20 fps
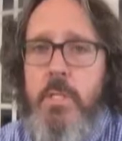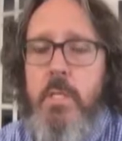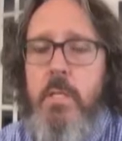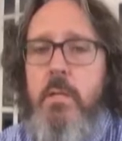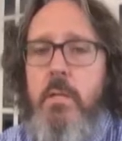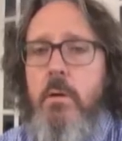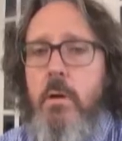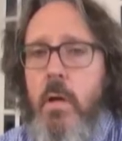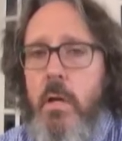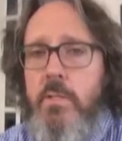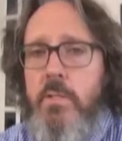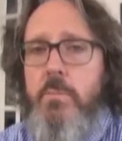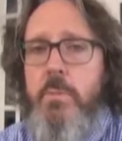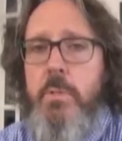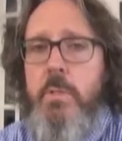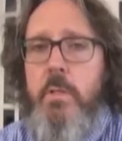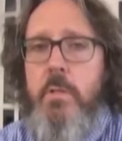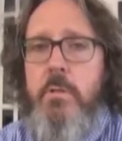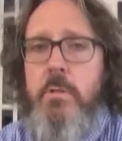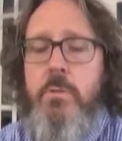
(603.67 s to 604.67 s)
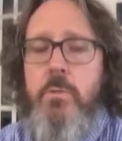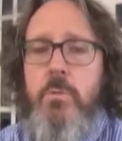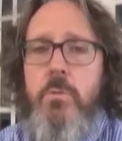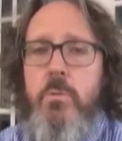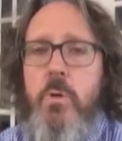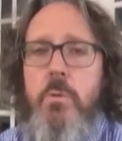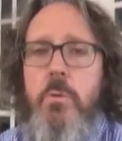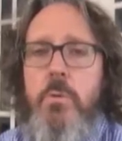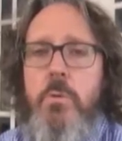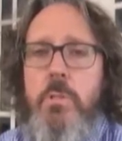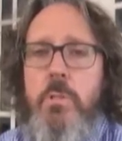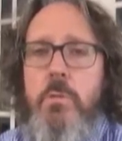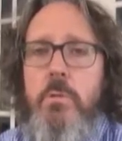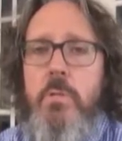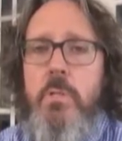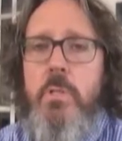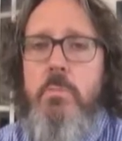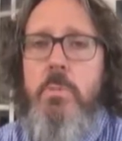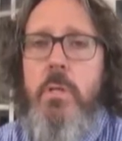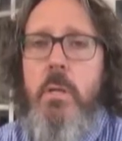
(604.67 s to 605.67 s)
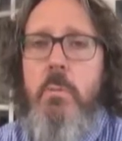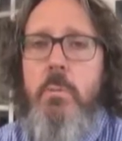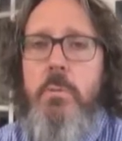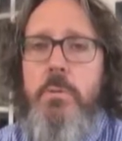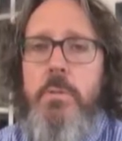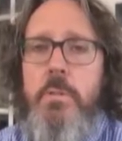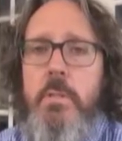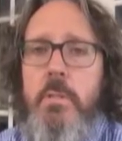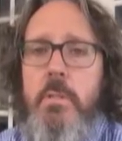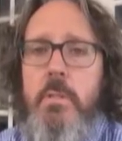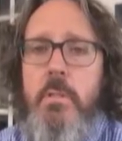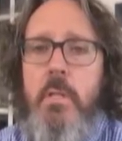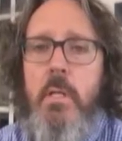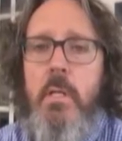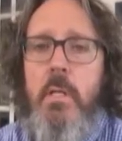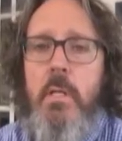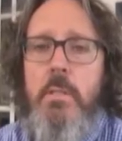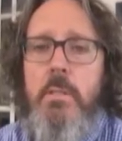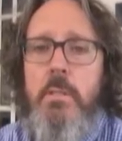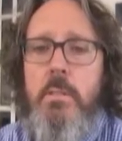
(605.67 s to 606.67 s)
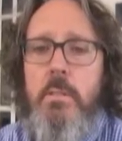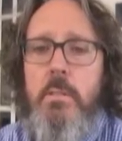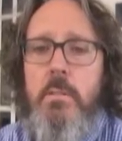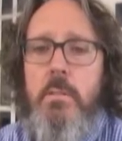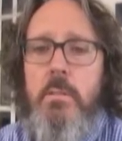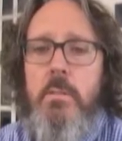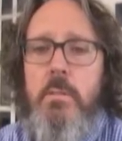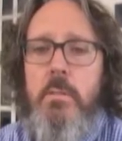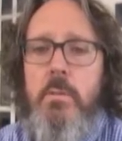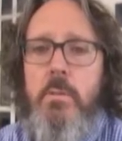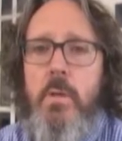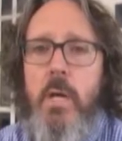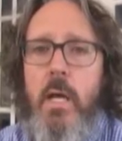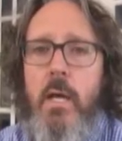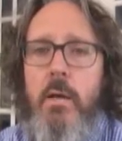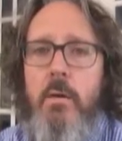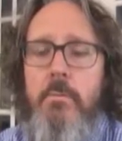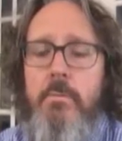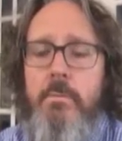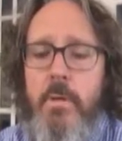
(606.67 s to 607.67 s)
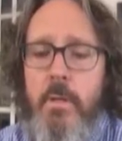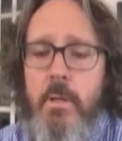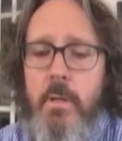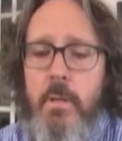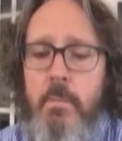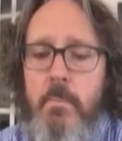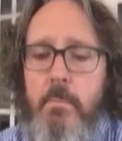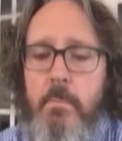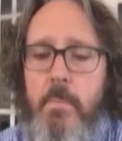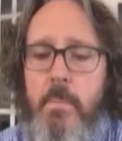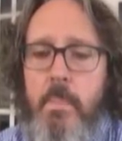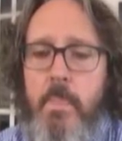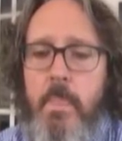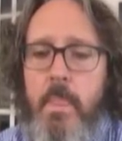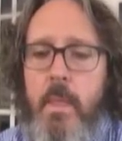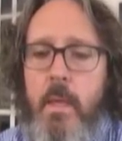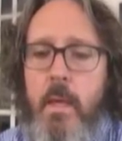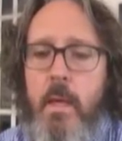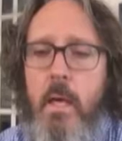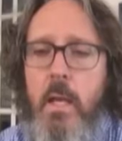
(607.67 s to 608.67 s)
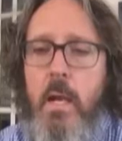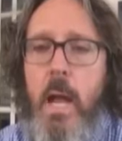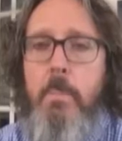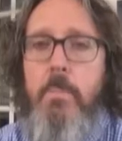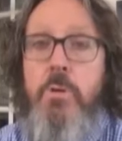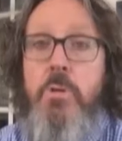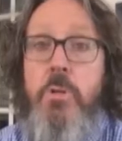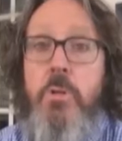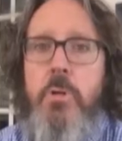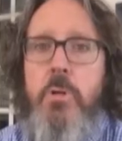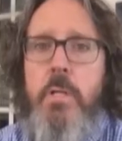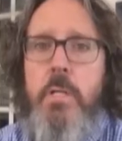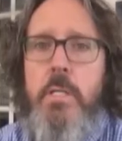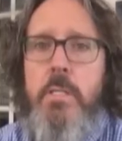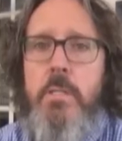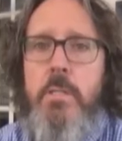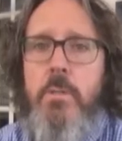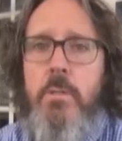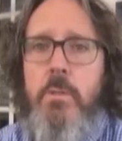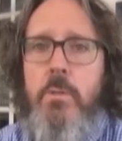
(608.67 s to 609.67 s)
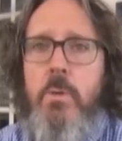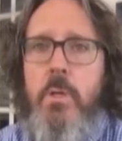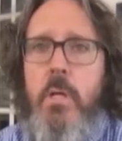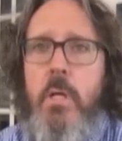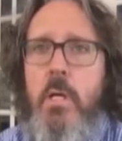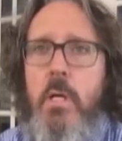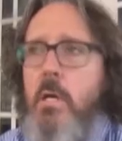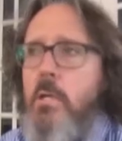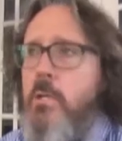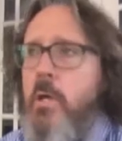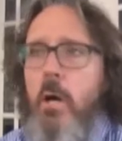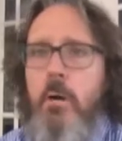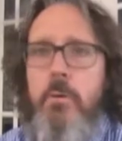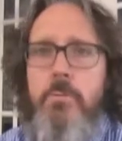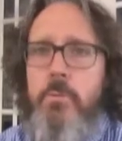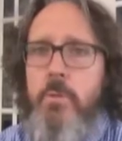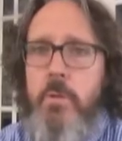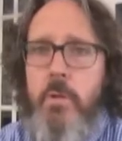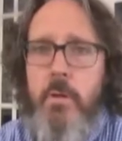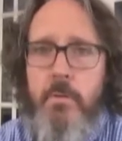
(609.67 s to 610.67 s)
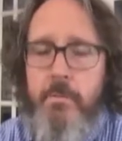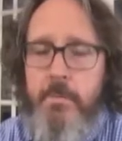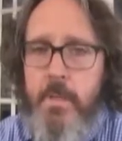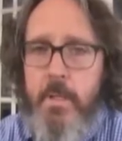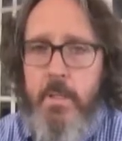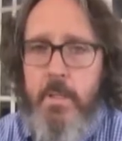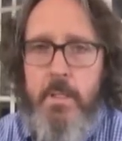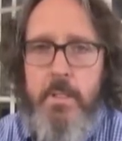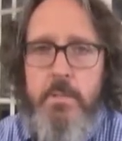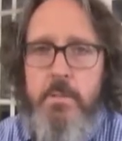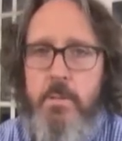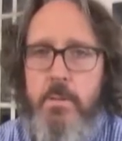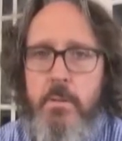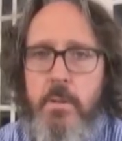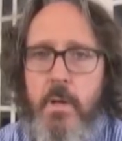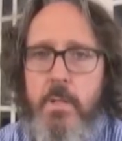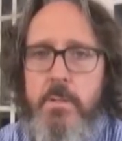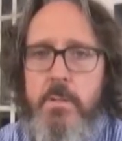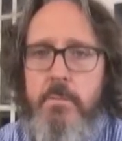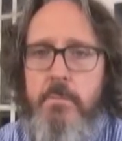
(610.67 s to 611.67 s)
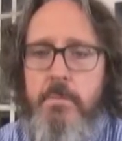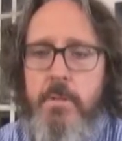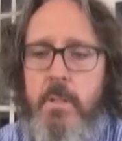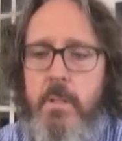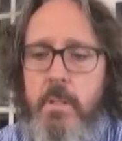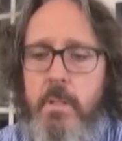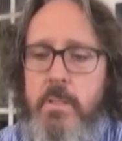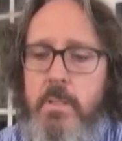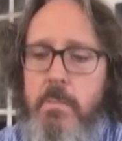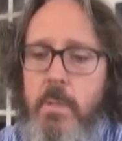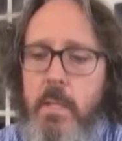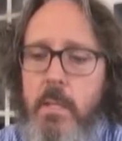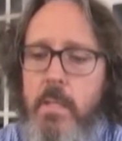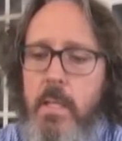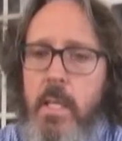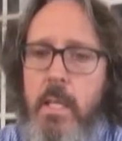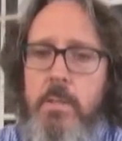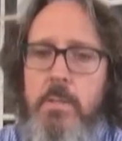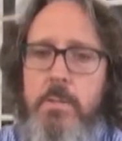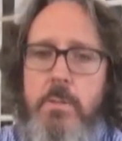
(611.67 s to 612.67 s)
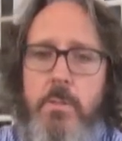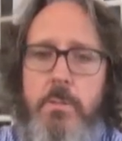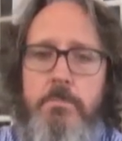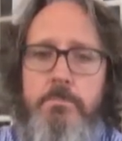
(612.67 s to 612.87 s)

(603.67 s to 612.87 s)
and her husband and her two grown children, to be able to have an opportunity to talk through their feelings, their thoughts and feelings about cancer.